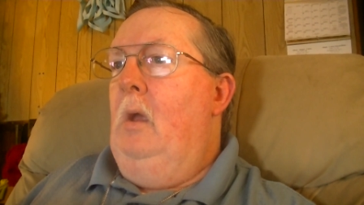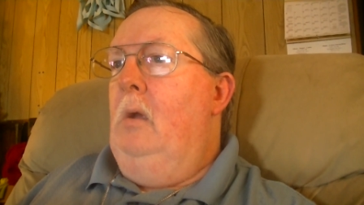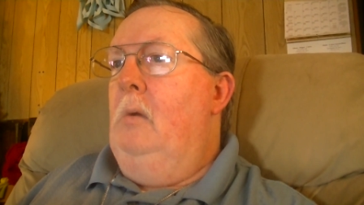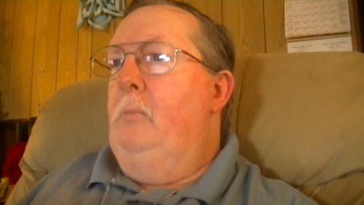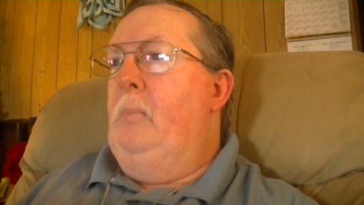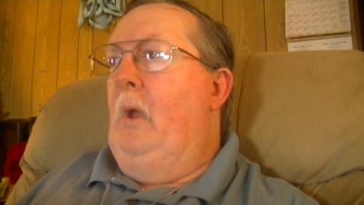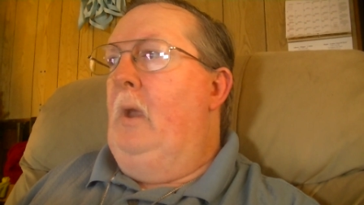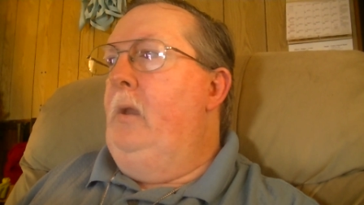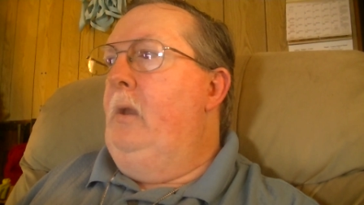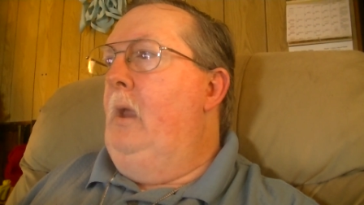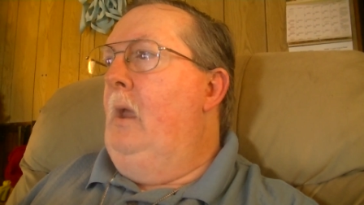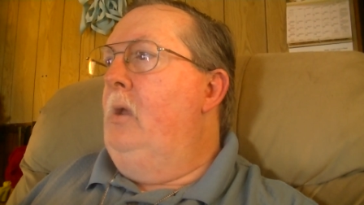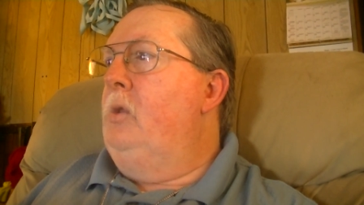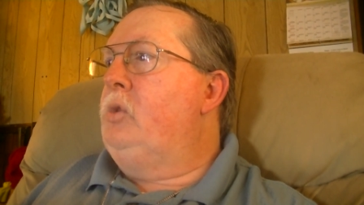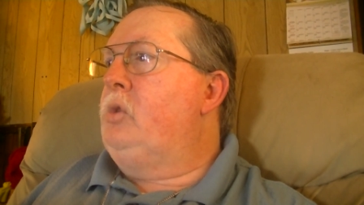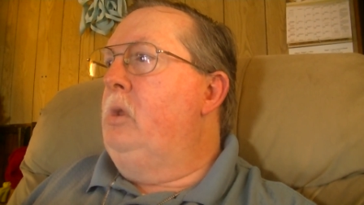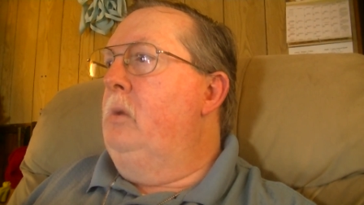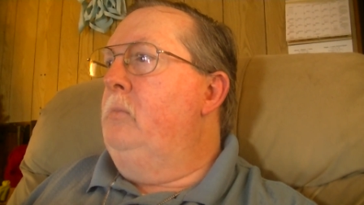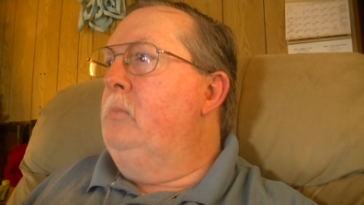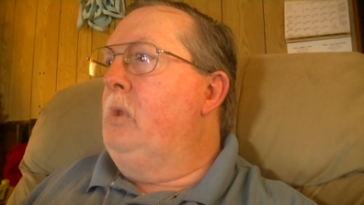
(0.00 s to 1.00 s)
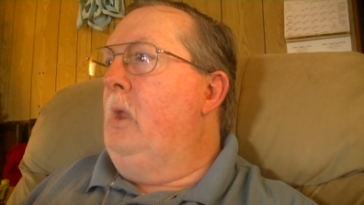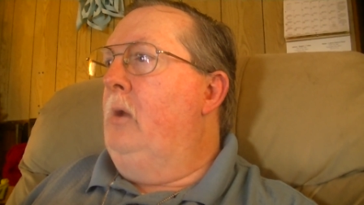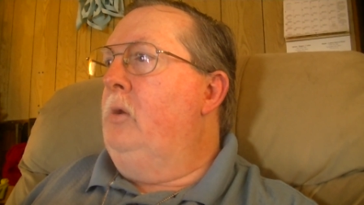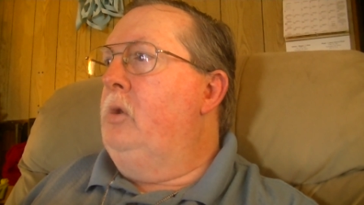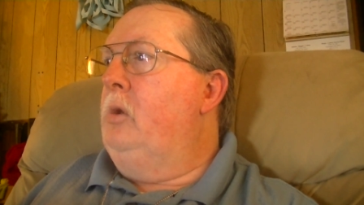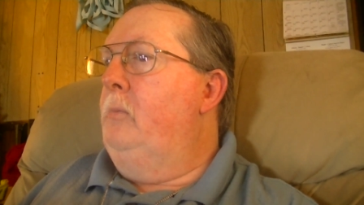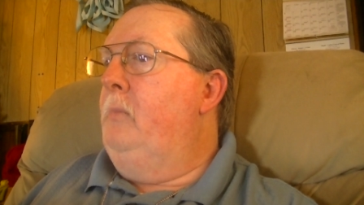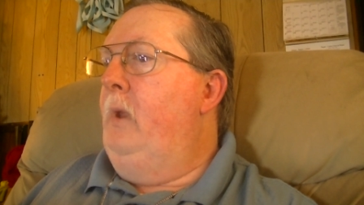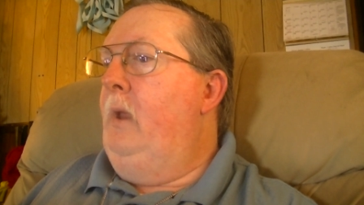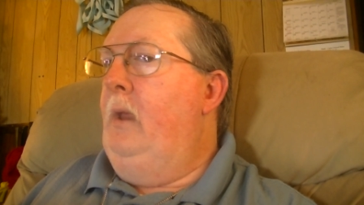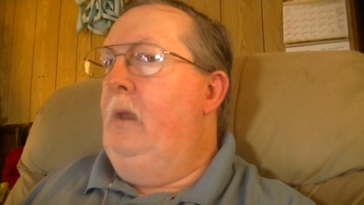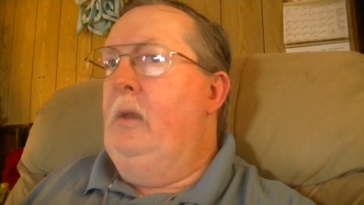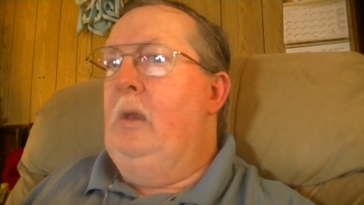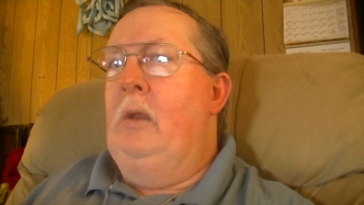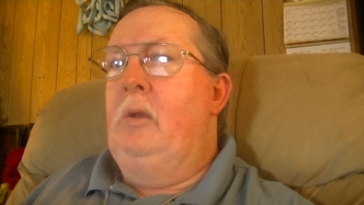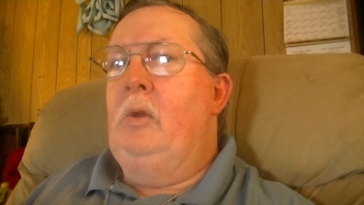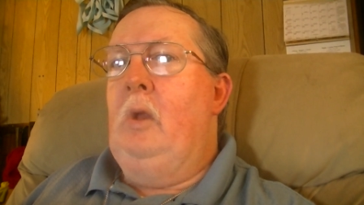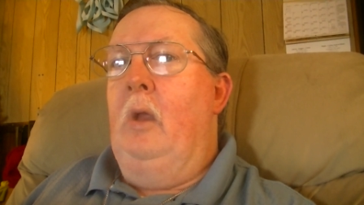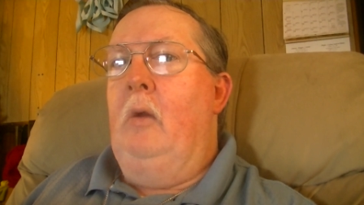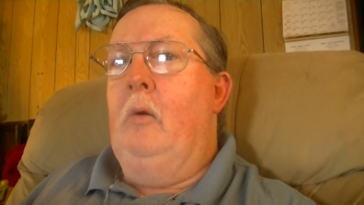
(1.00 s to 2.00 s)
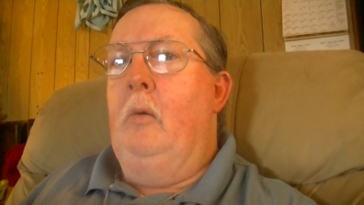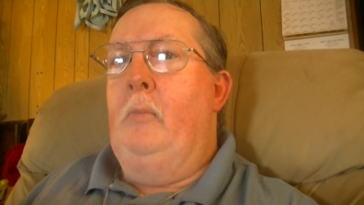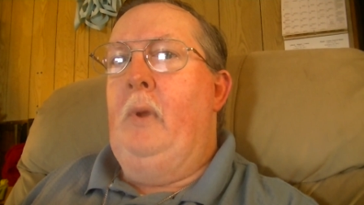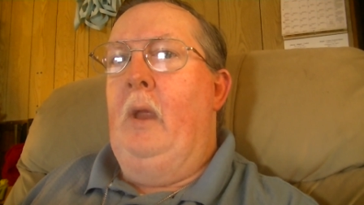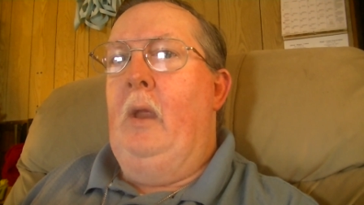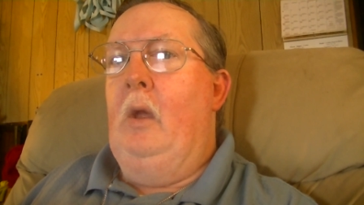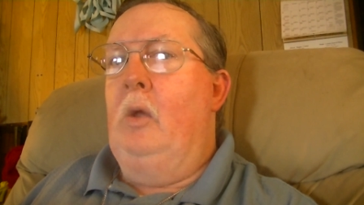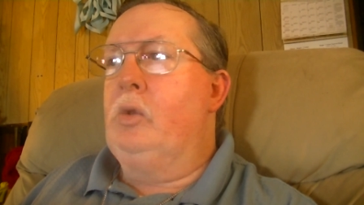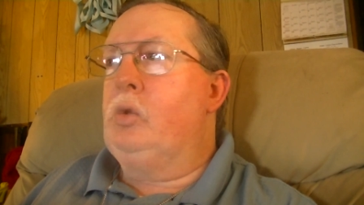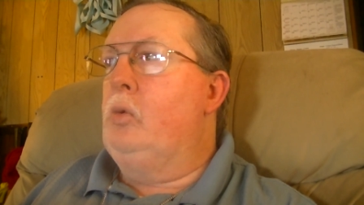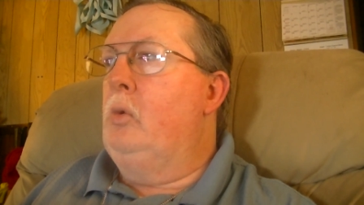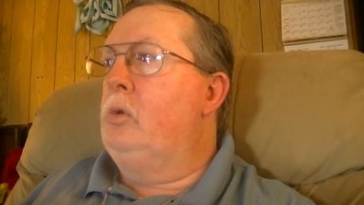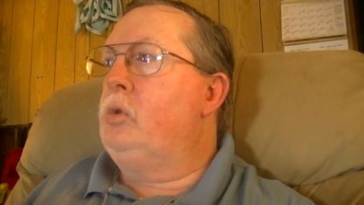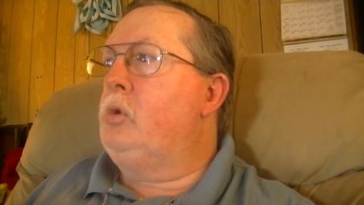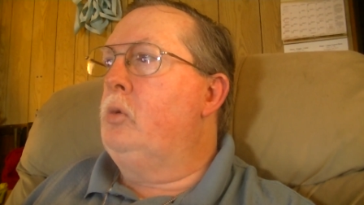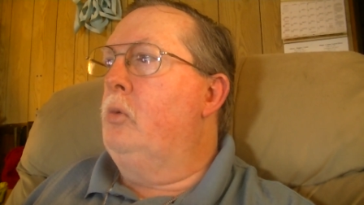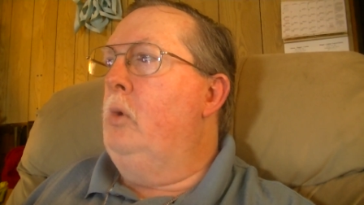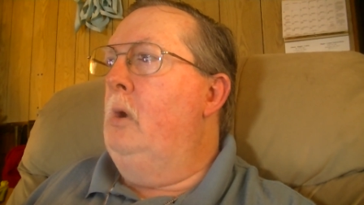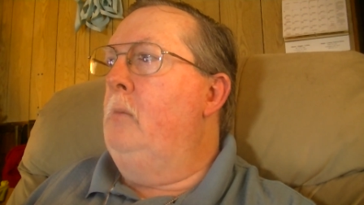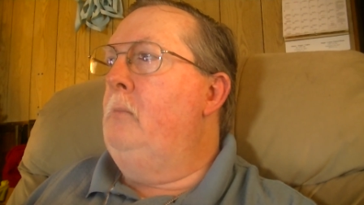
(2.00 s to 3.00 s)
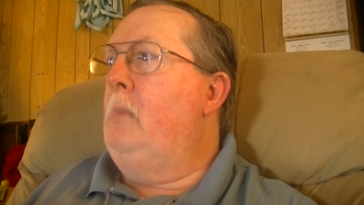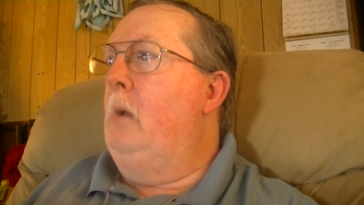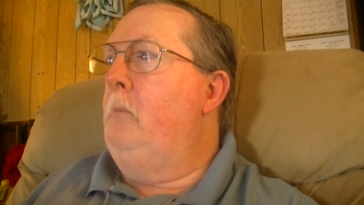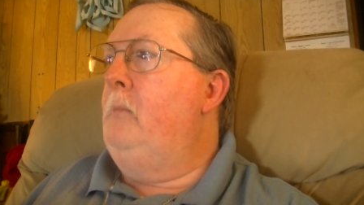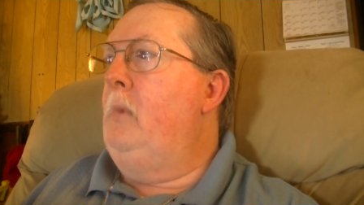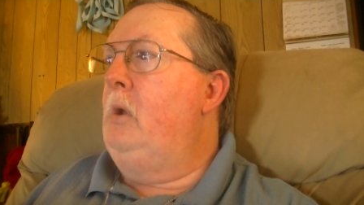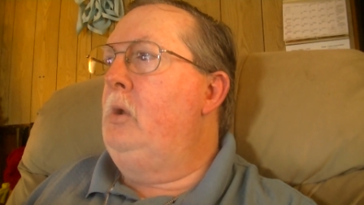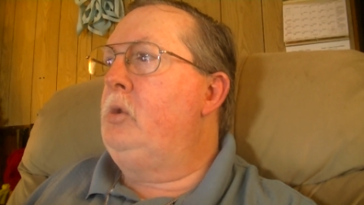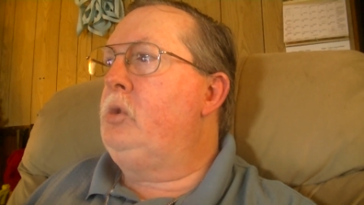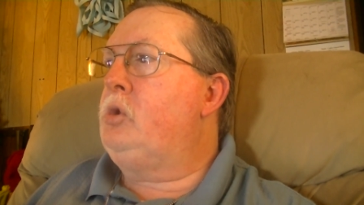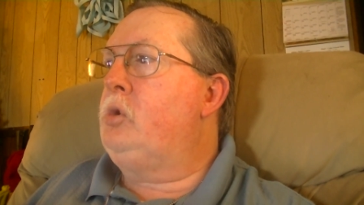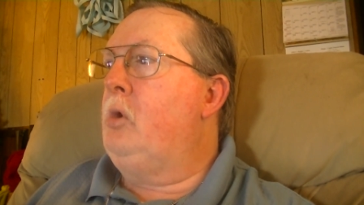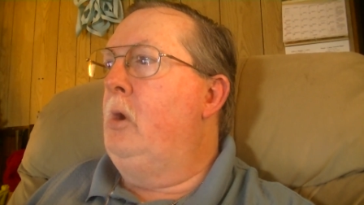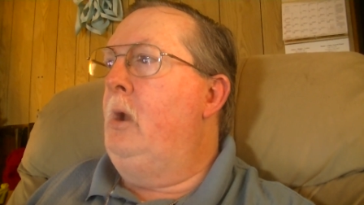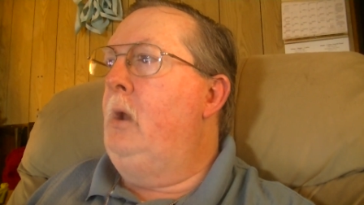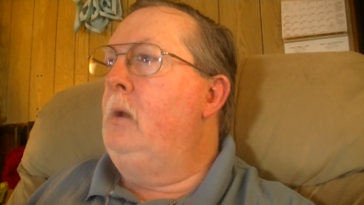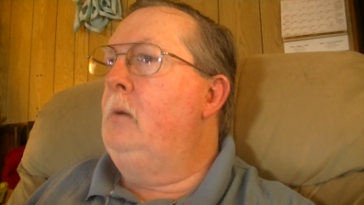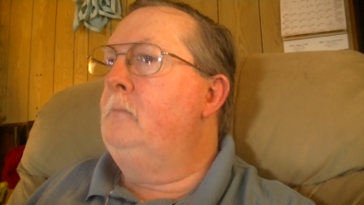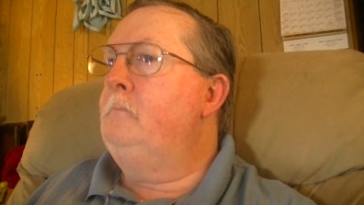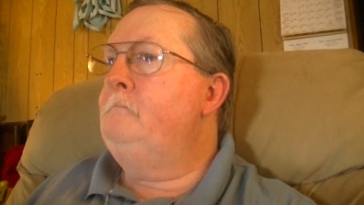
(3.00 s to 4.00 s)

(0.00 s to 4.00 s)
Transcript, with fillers: But yet, it seems like to me that everybody else wants to run my ministry.